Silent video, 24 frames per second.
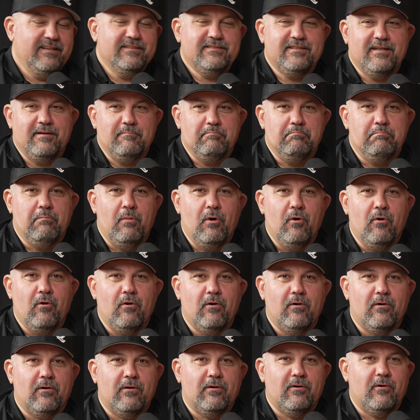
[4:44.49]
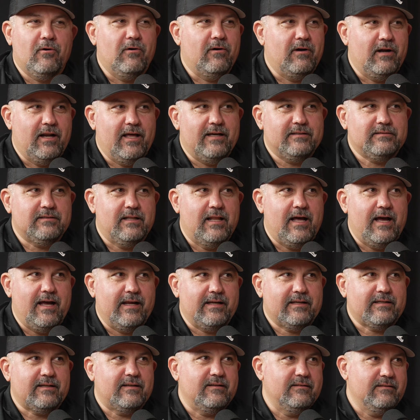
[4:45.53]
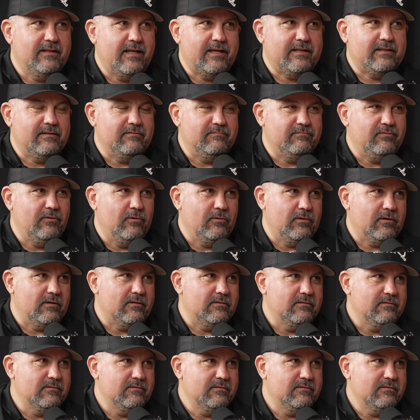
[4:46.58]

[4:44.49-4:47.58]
Is we were there more for or less like Lakeland, Florida.